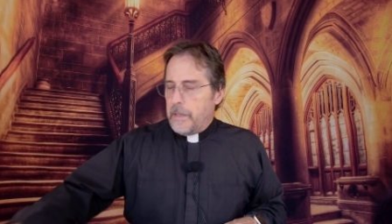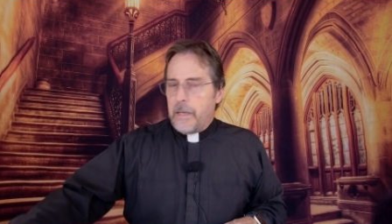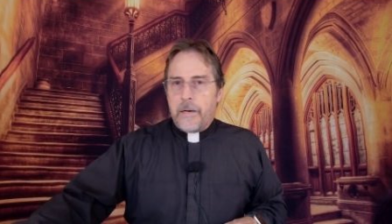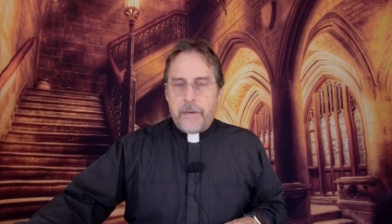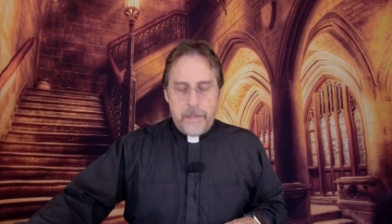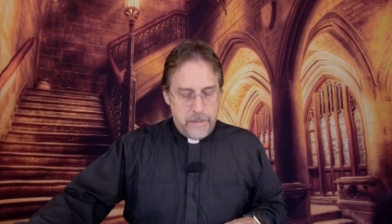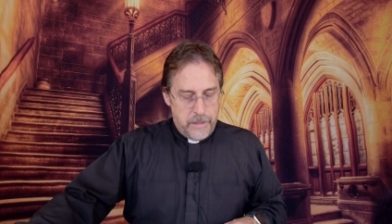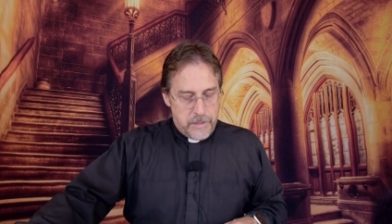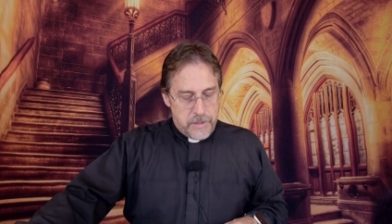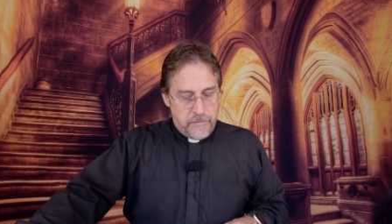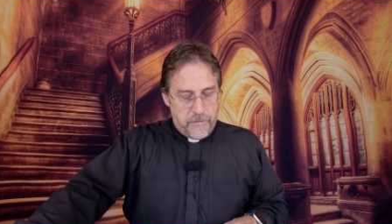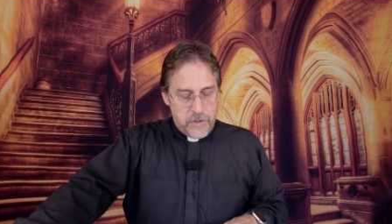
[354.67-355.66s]
All right.
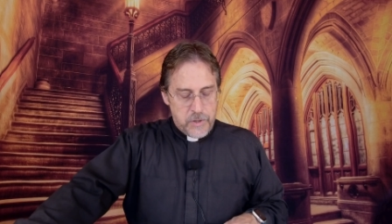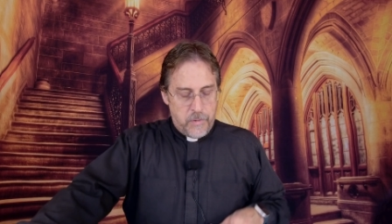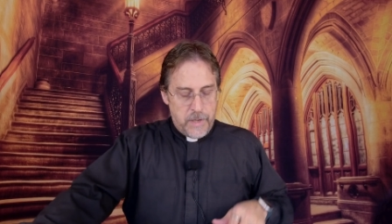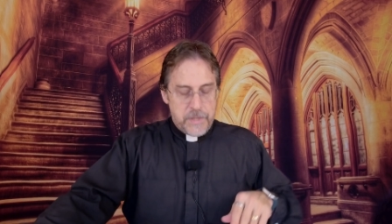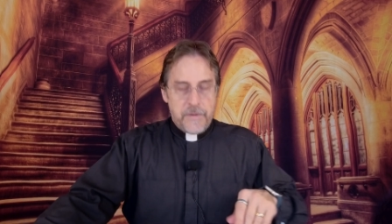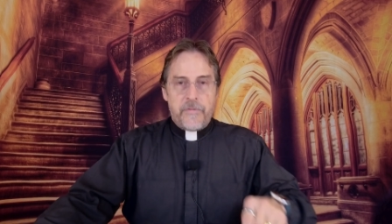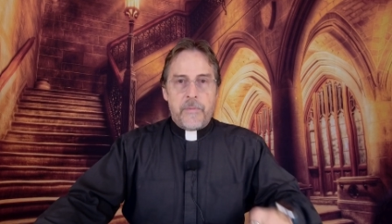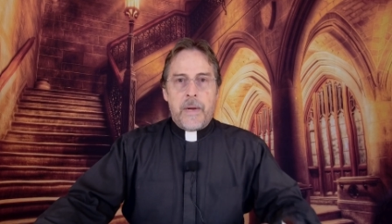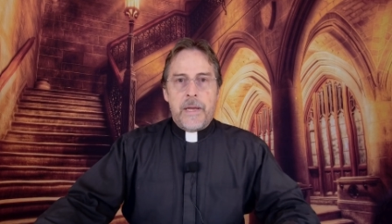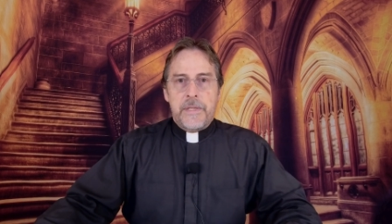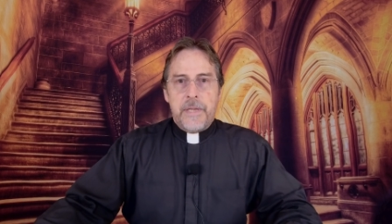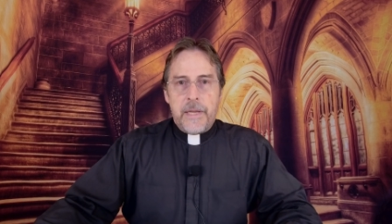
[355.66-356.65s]
So the first question from
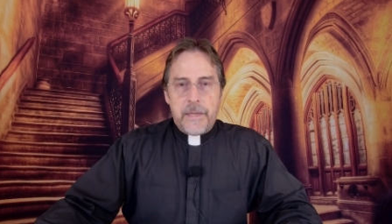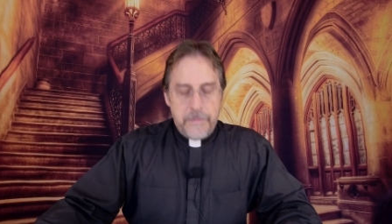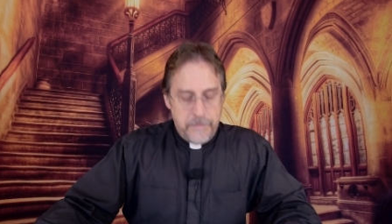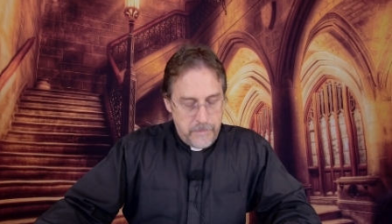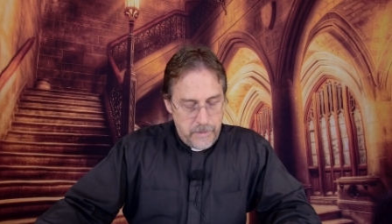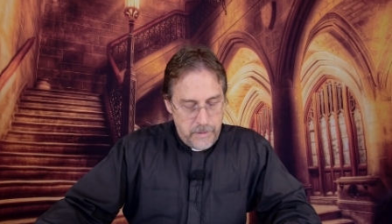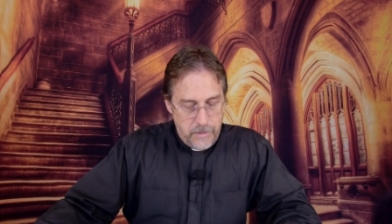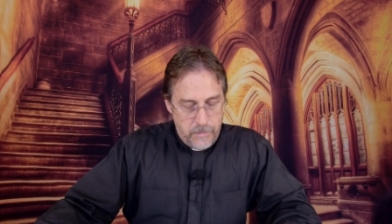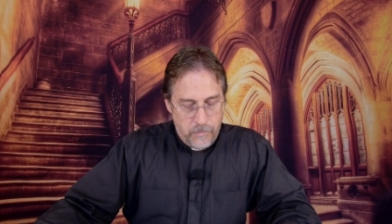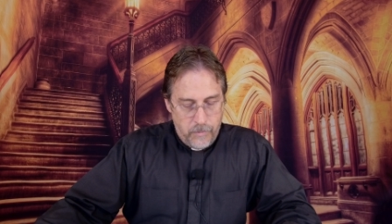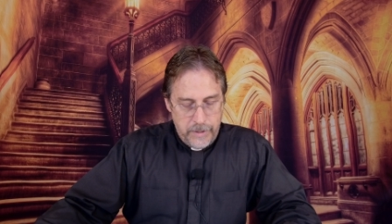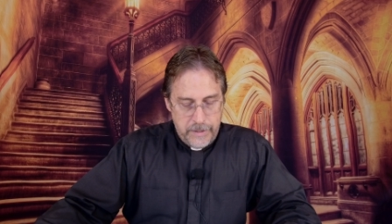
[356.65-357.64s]
Isaiah
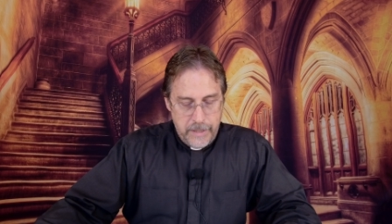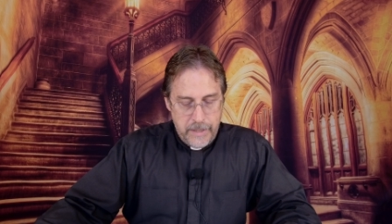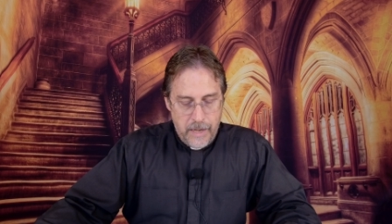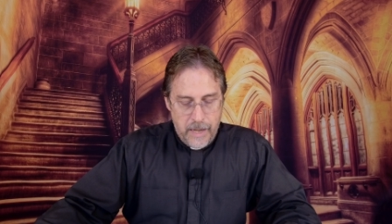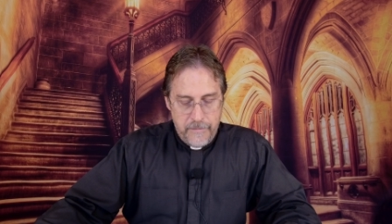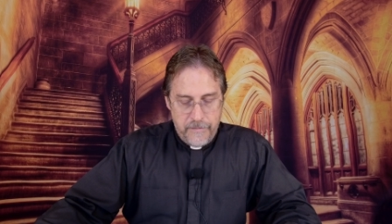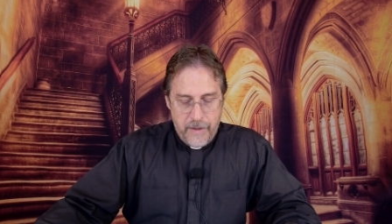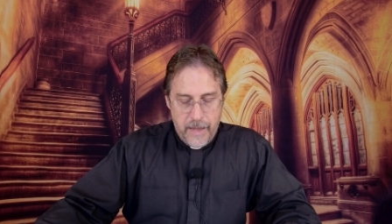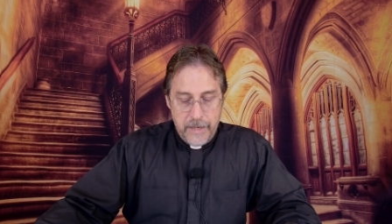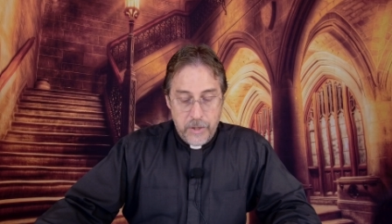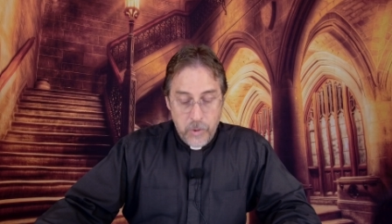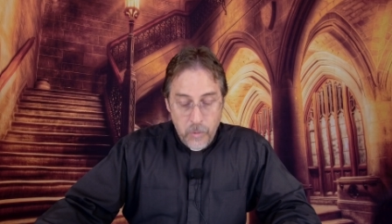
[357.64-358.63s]
What did God
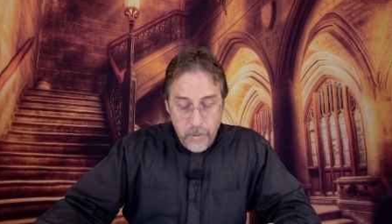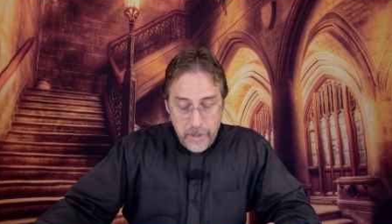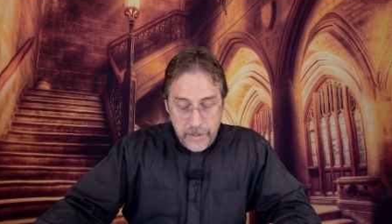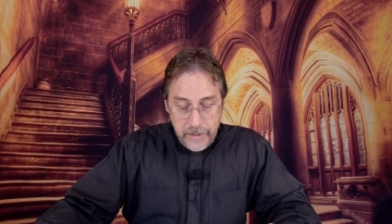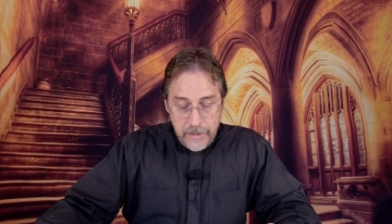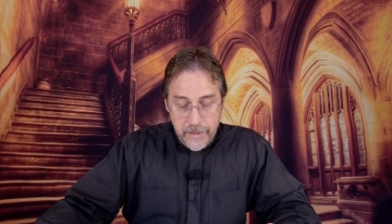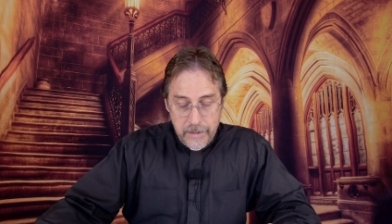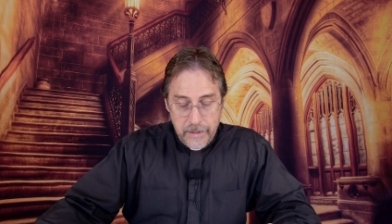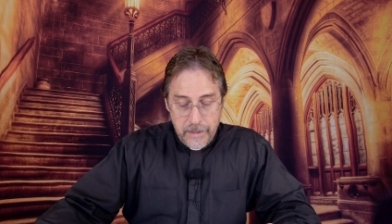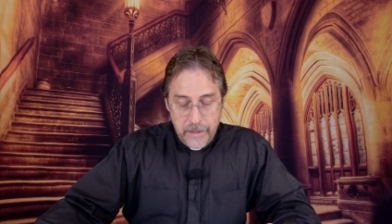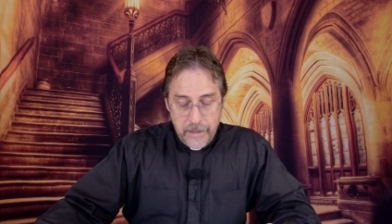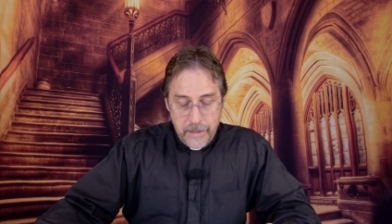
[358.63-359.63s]
find annoying
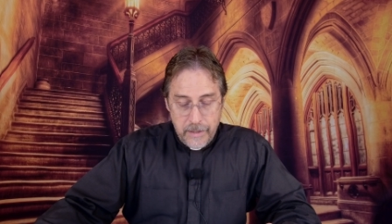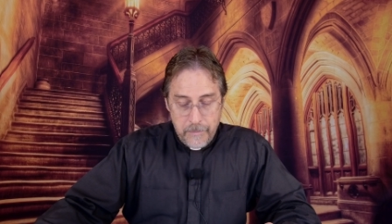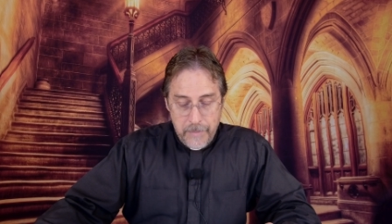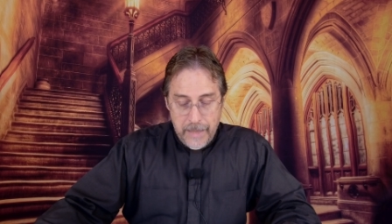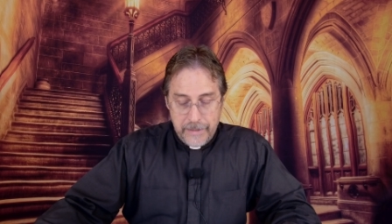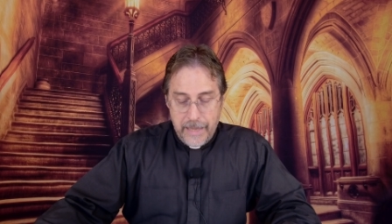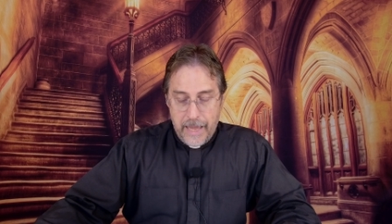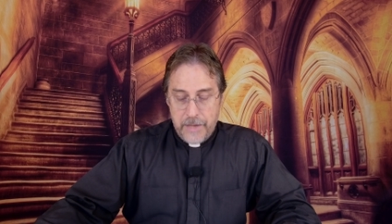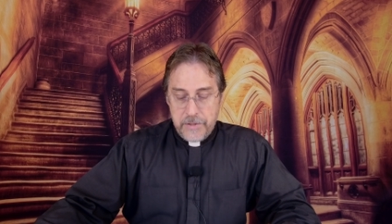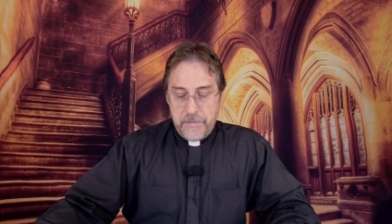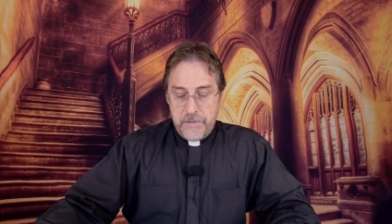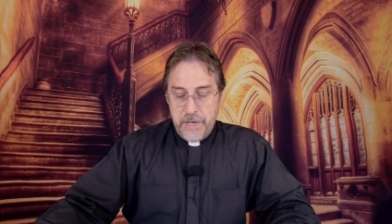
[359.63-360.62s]
about the
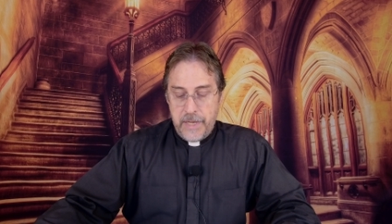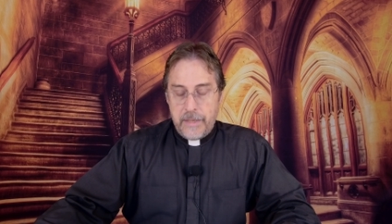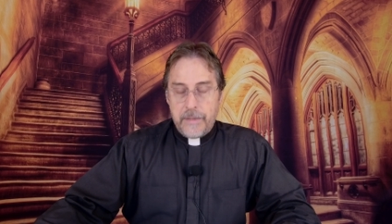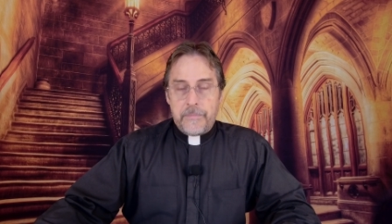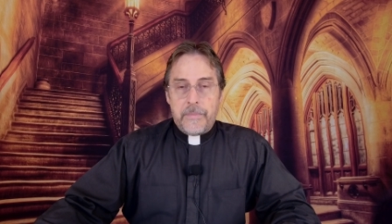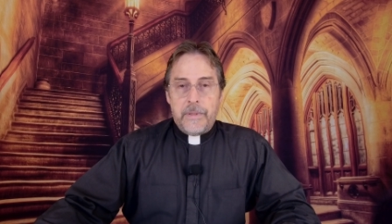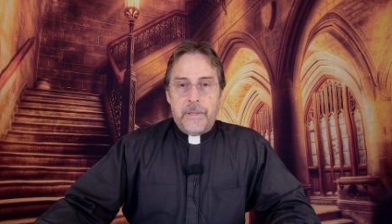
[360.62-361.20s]
house of Jacob?